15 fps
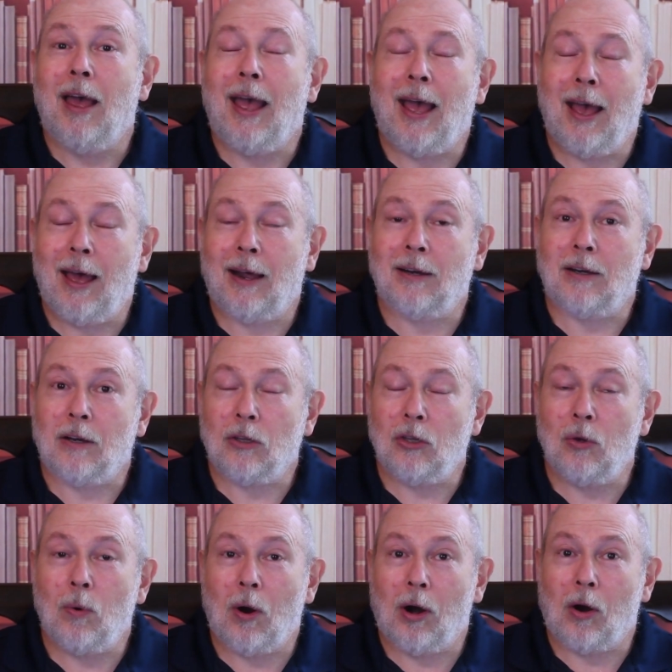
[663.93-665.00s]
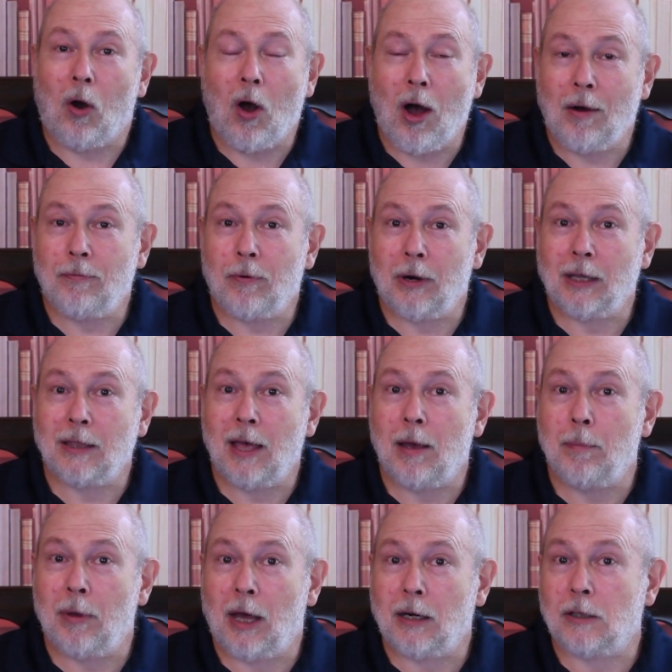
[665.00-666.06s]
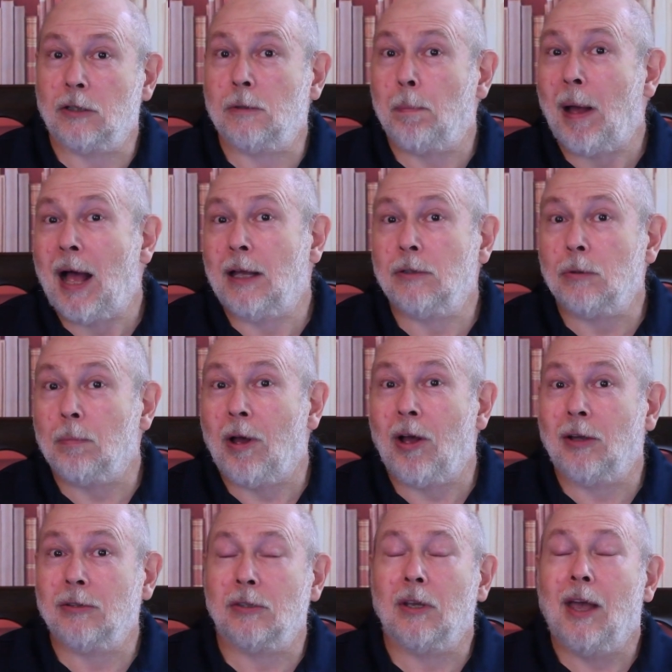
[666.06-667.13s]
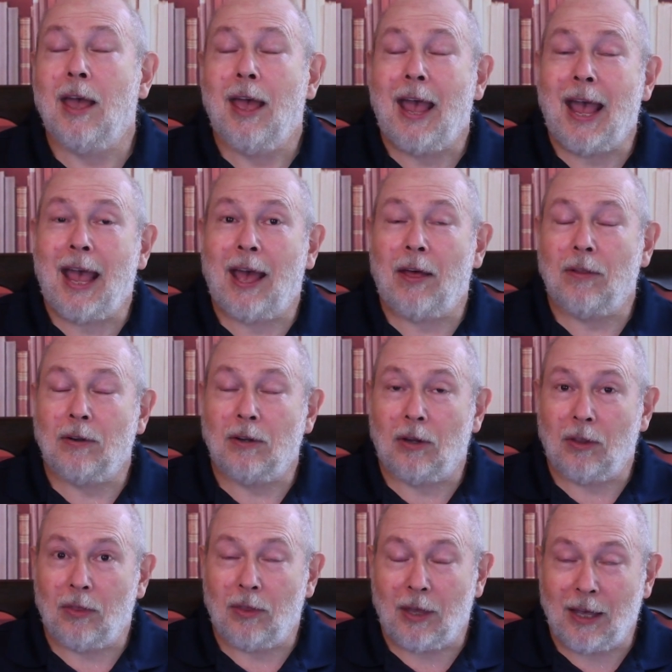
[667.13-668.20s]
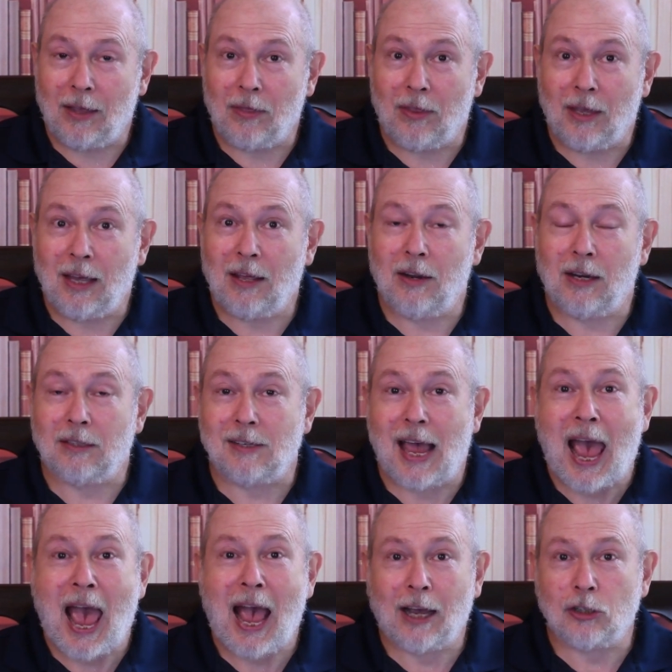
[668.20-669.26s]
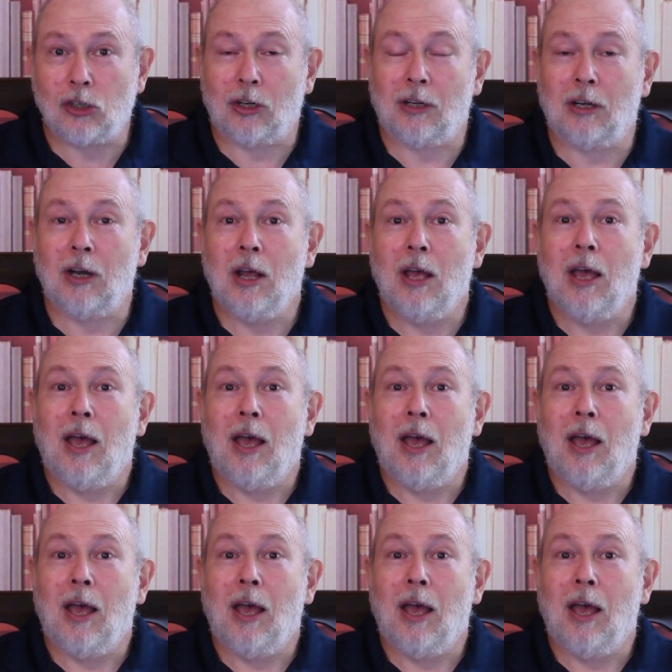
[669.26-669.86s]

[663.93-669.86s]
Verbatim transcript: and you are offering them an espasmos, and in, in its action,